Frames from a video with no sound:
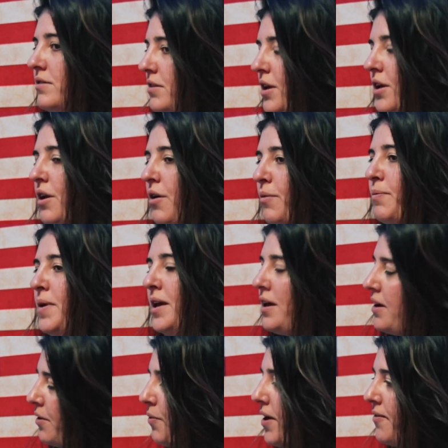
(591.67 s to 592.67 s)
you know,
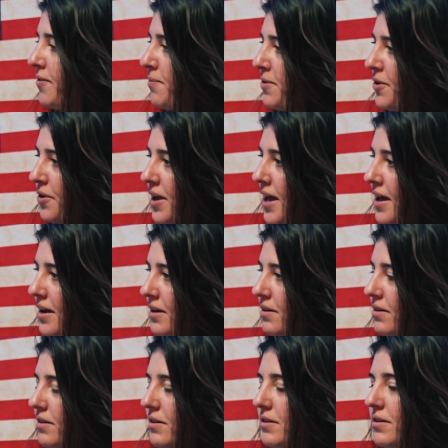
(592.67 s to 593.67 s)
being away from their
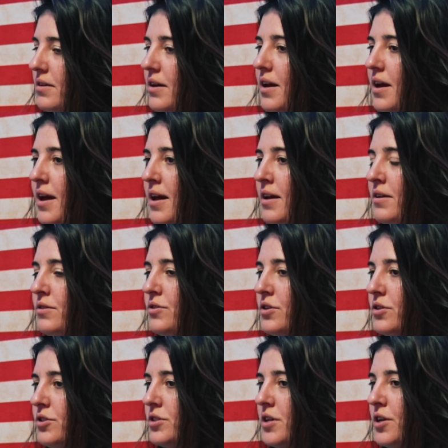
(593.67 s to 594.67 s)
kid, and
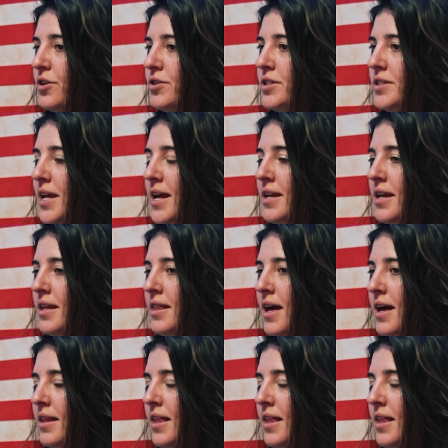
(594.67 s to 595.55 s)
just understanding that